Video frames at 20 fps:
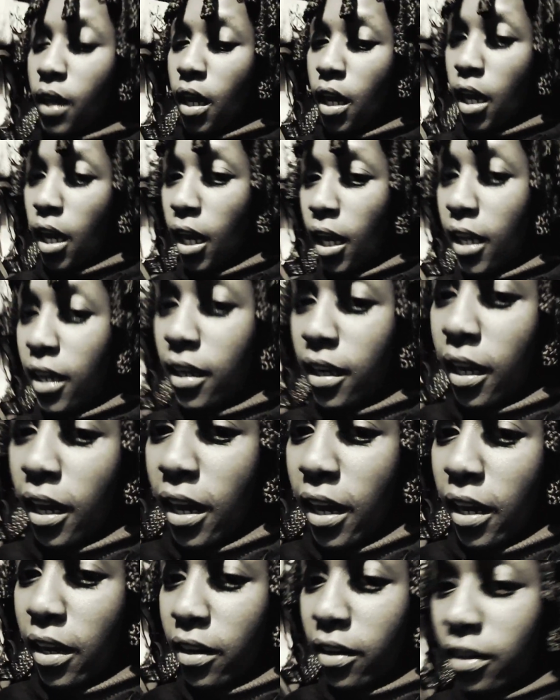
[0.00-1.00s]
L and
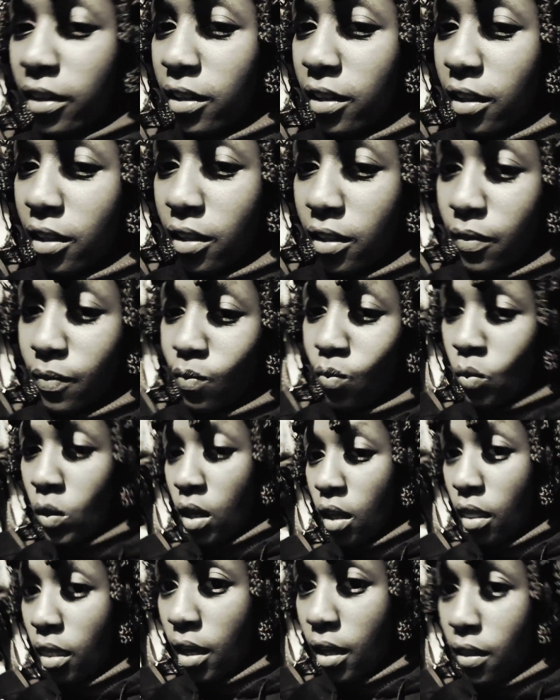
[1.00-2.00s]
R,
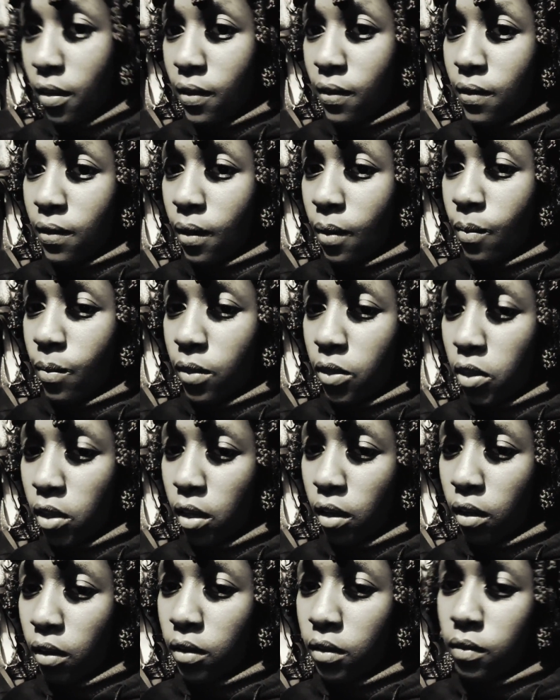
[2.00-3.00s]
they're the same thing.